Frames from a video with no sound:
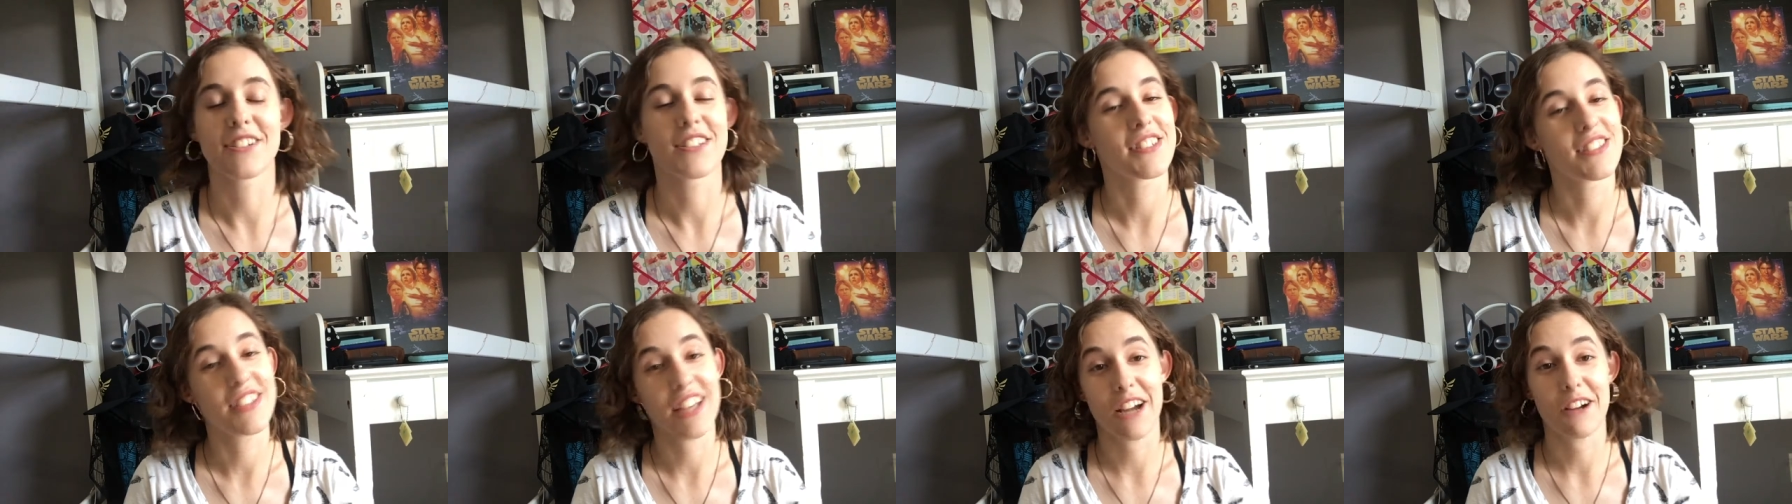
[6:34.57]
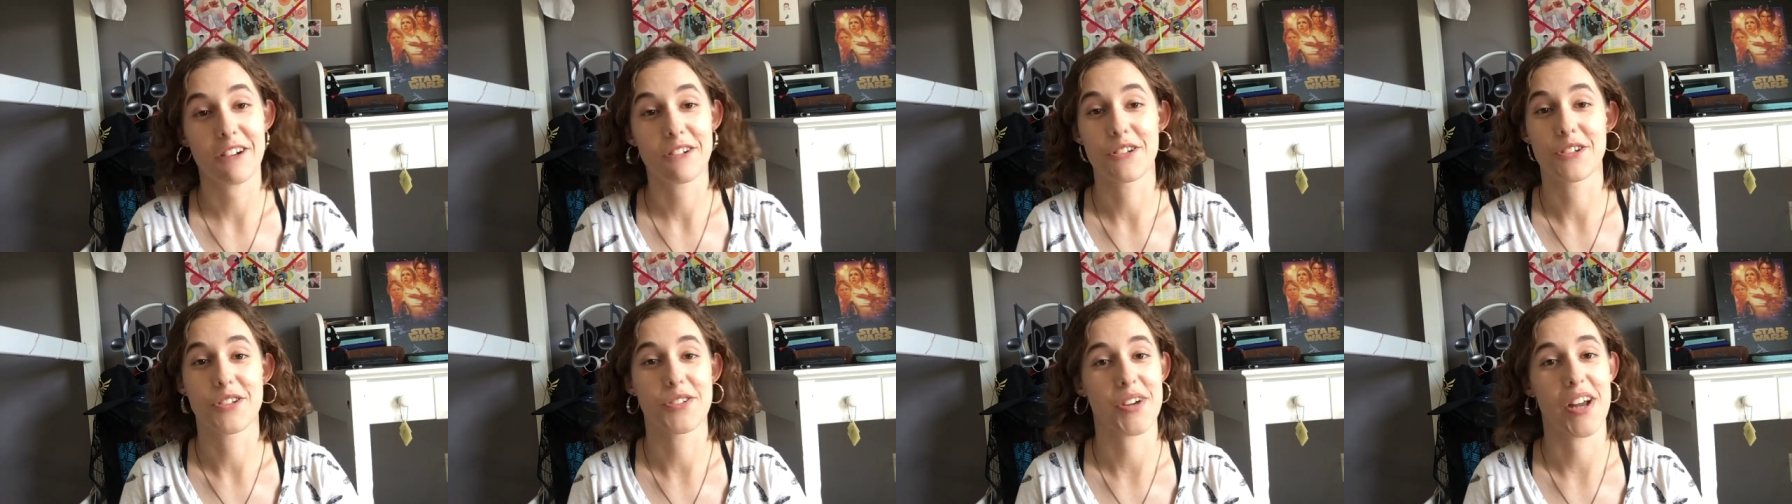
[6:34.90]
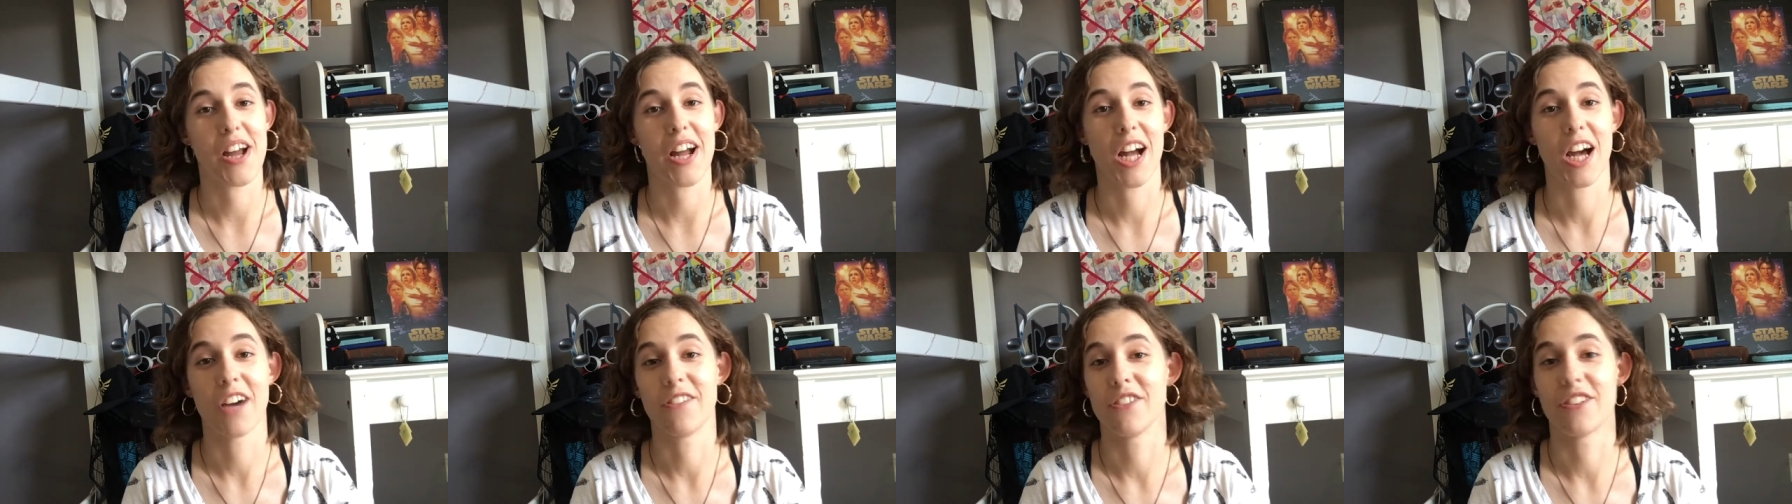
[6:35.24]

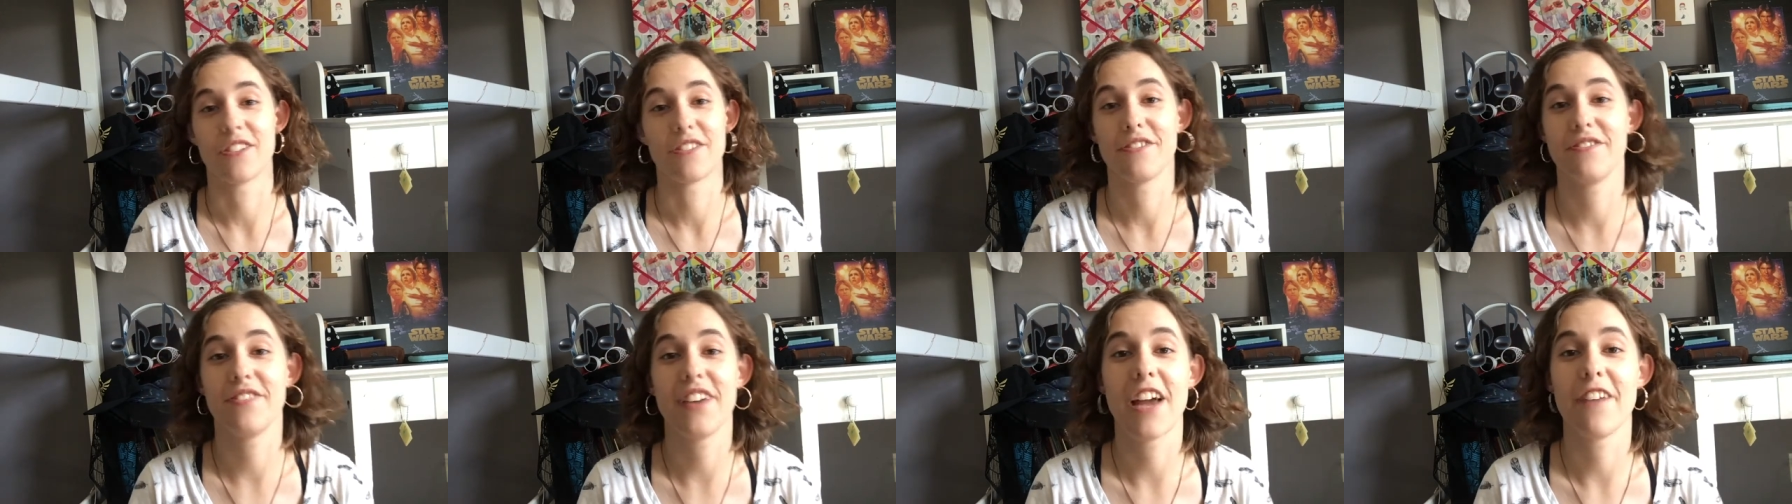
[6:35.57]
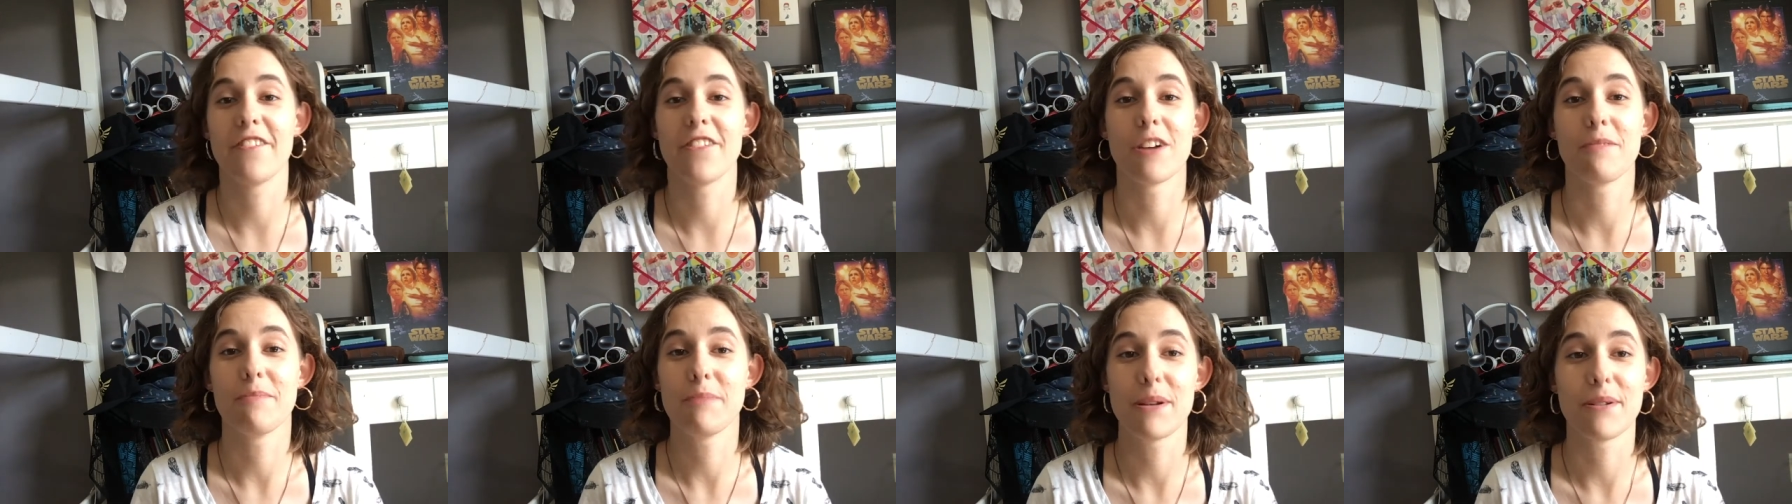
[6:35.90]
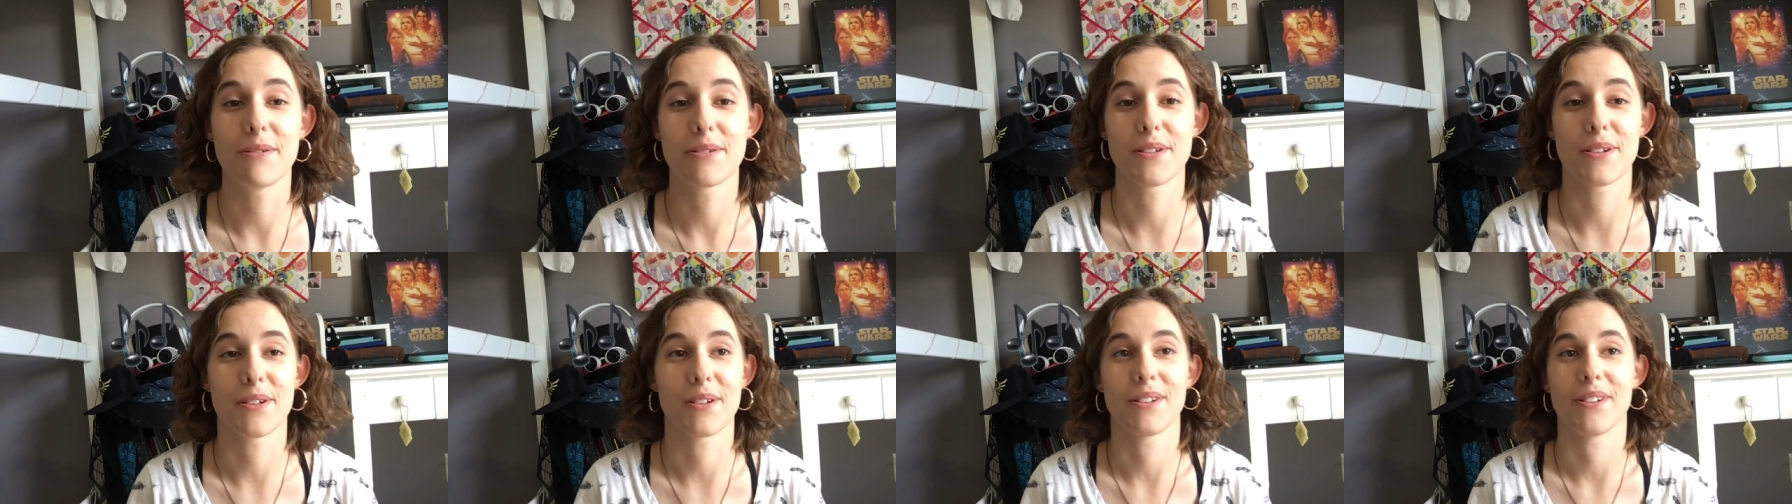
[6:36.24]
soundtrack of your favorite
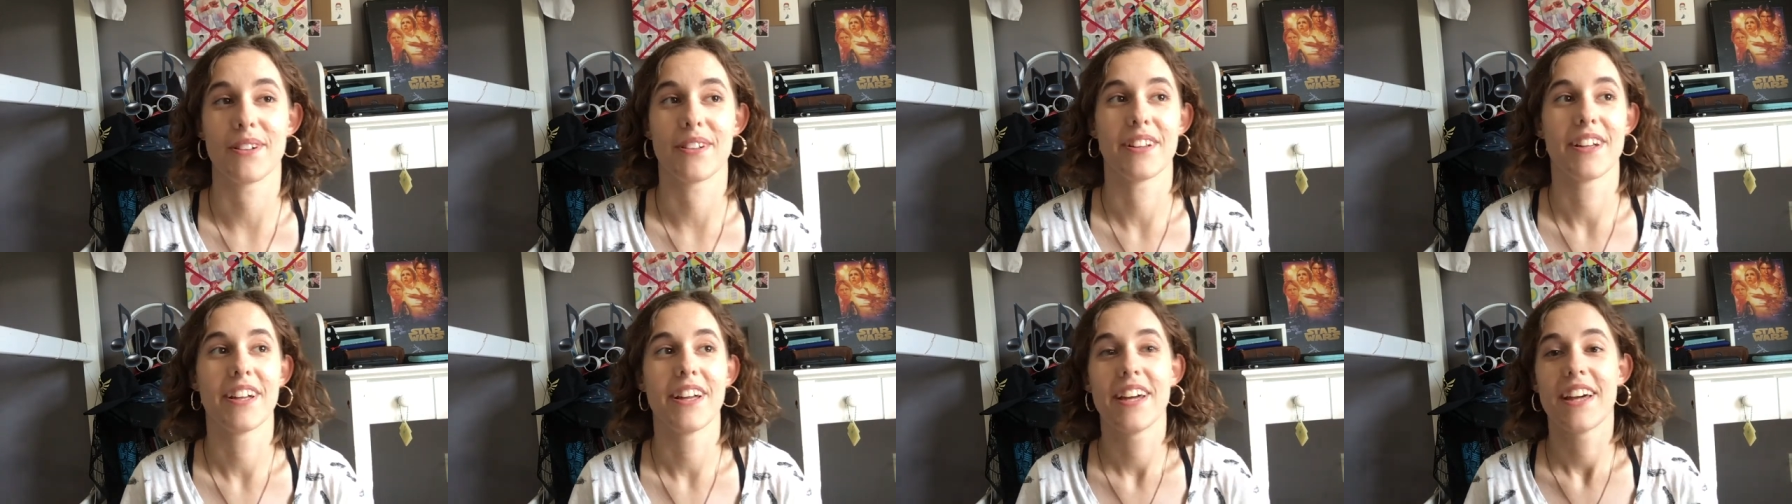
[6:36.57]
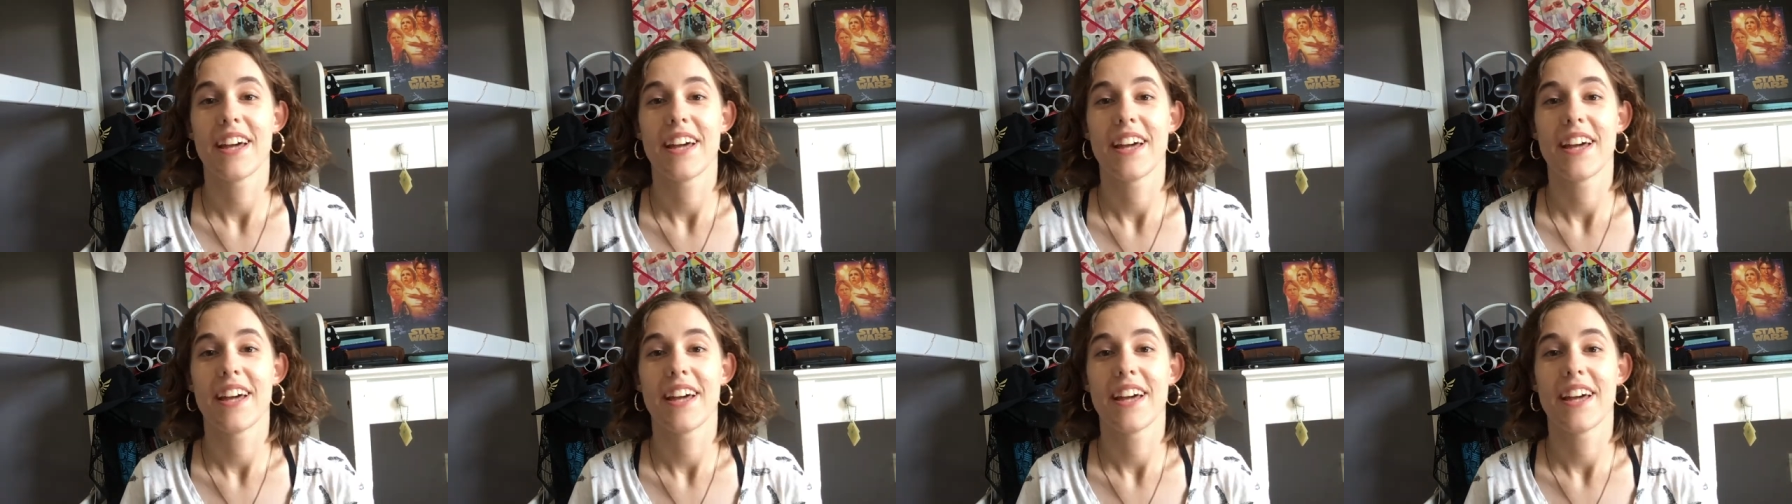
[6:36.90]
musical